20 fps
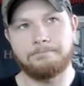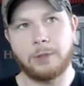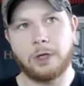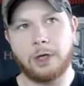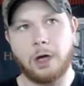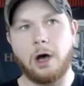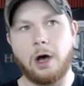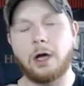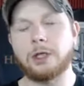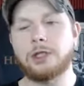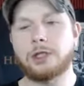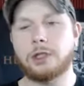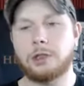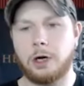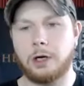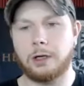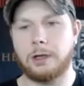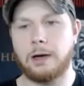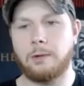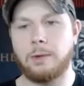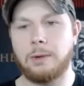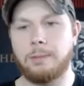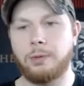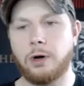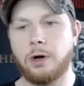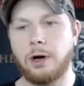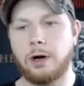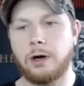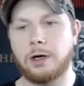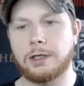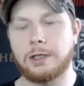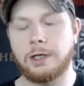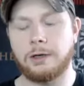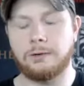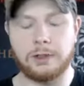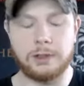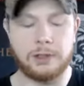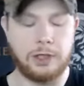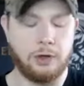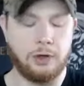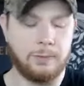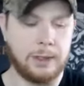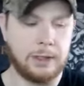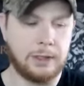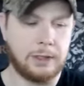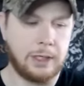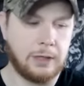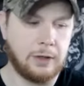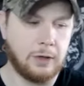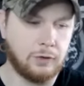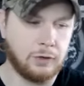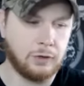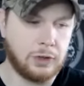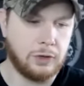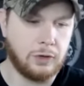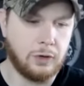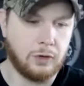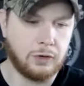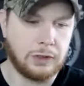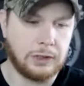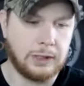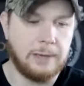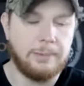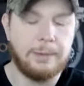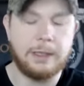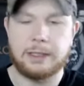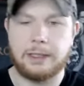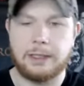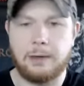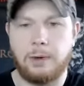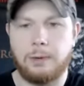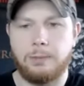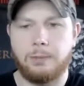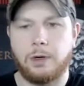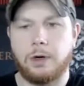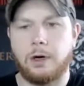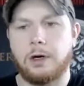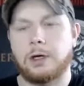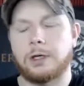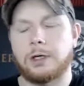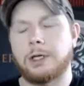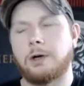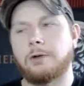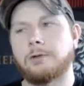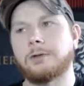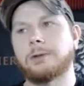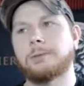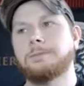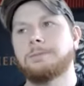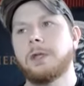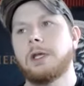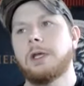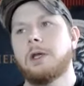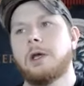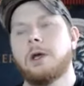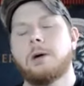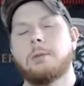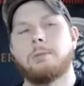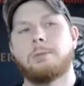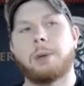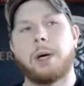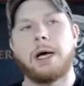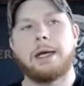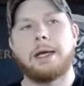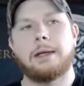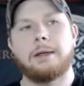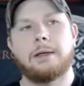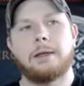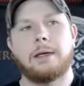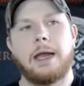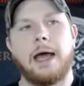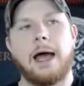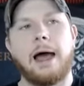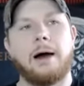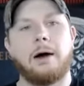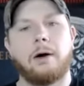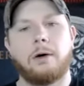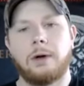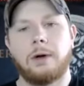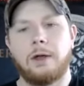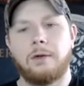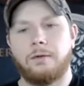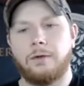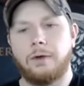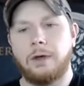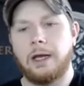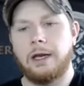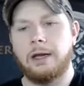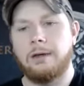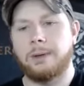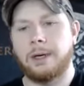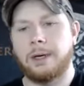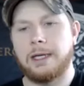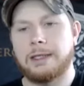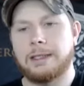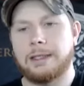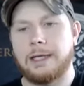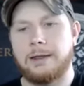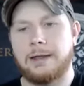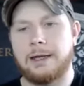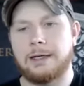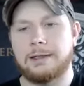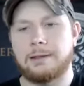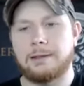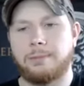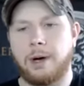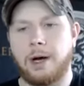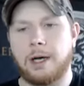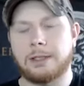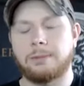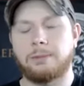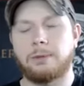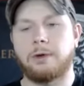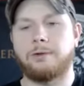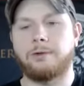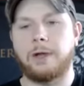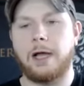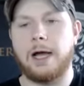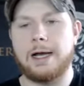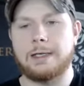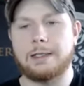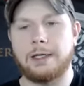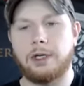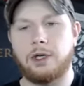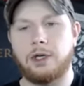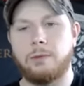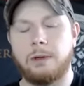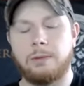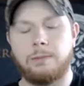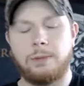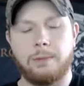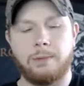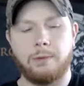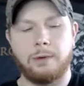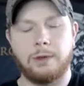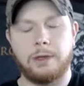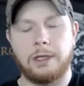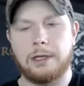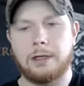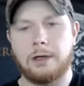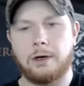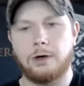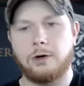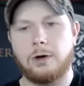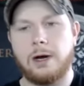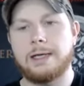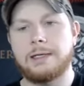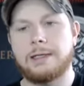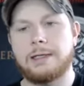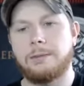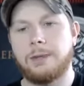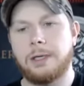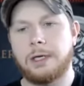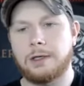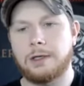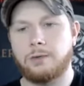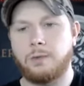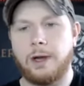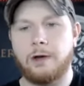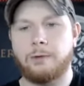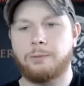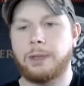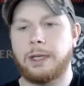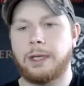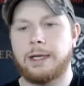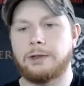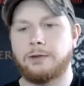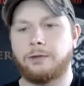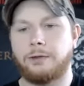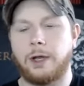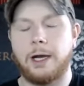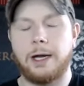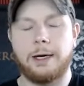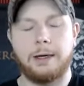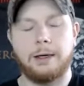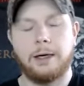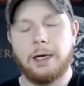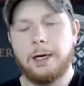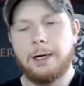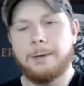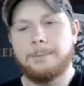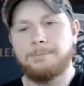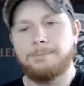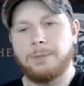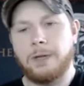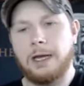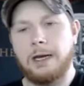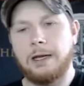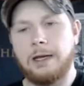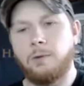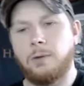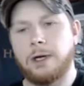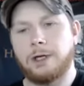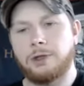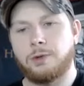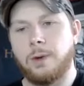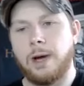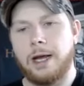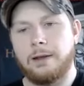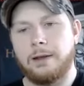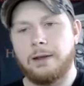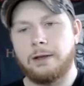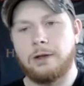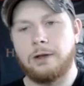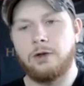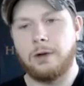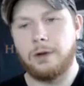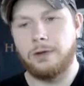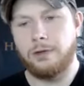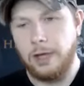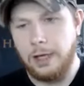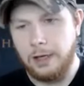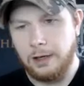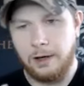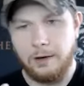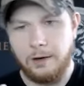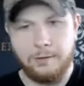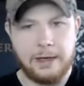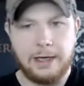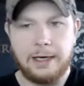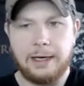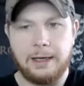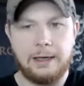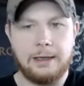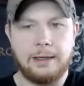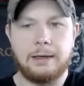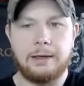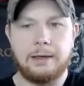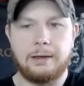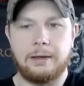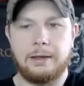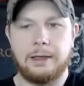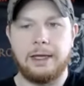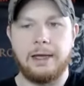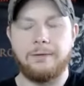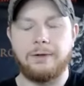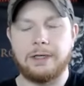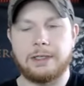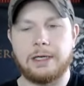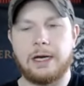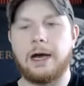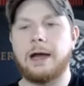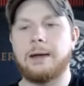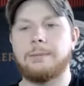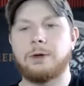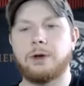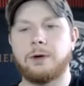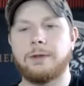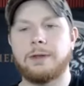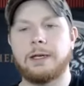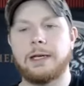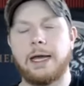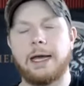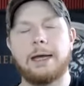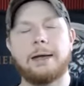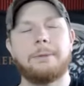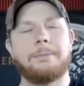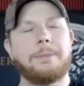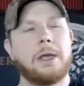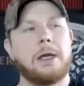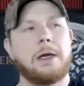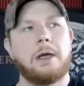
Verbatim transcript: construct that we put on ourselves as humans and those those limits that we put on ourselves. But now, if anybody said that it's impossible to fly as a human, people would think they're crazy because we have planes flying any which way that you can think of at any given time during the day.